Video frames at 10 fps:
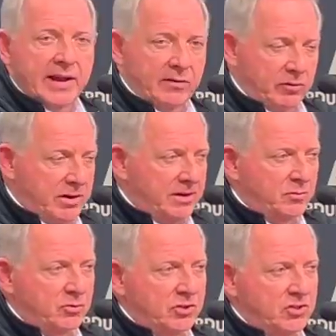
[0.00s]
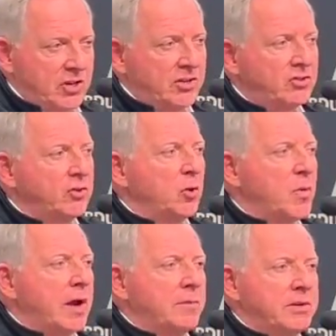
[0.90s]
every suggestion or
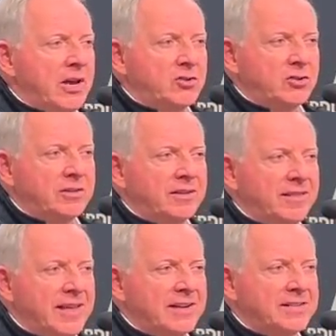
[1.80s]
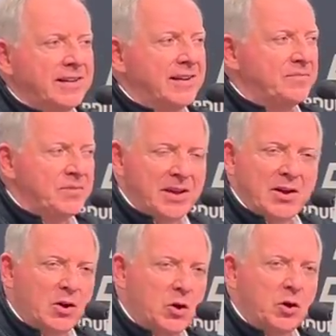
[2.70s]
recommendation that
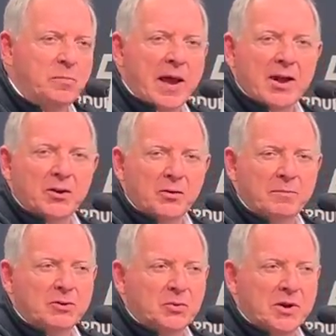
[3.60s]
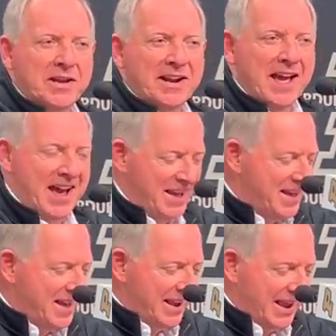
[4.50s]
good, bad, or in between.
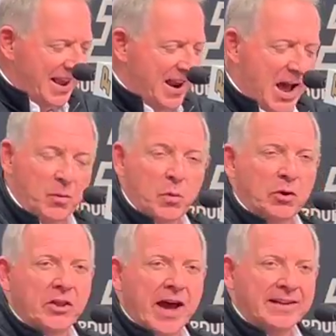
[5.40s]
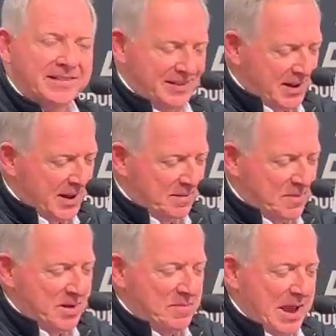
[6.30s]
Cannot, will not
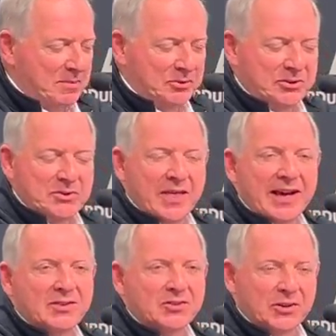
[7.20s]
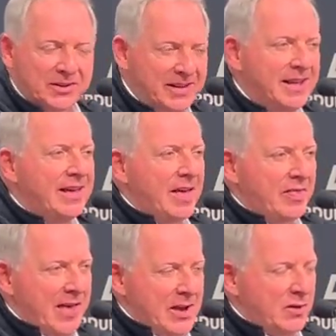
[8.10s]
be able to do that. So
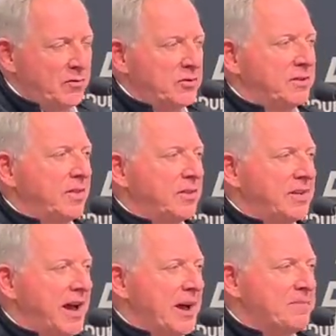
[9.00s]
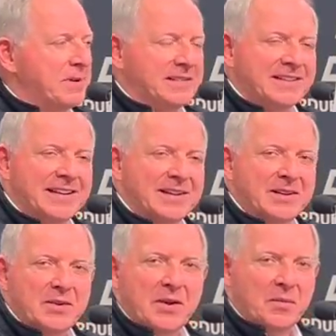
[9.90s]
thank you for the time, but
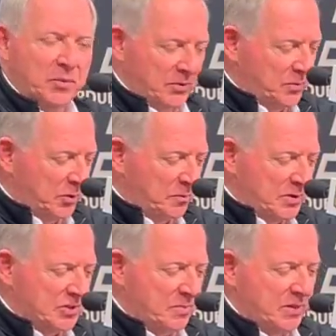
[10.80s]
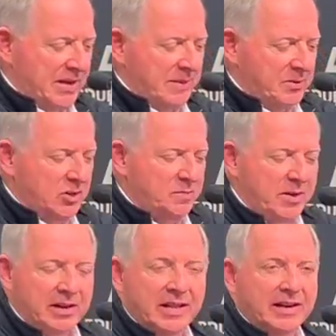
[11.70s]
it won't be something that I'm going to
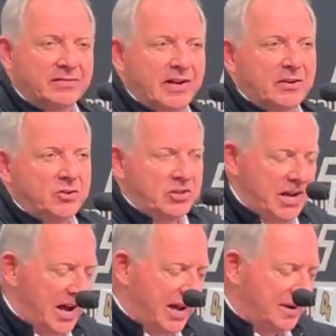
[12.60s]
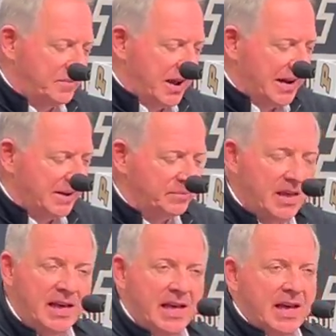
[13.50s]
spend a lot of energy on.
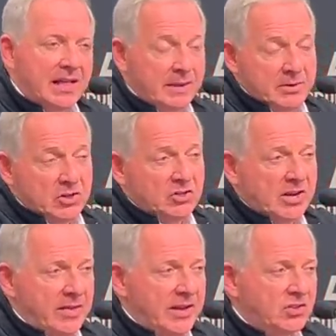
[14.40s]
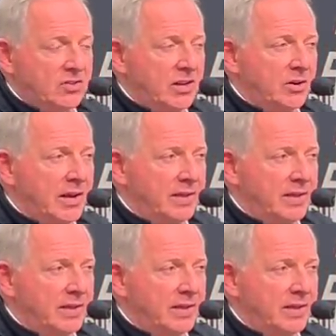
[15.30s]
Let me just say this, you know,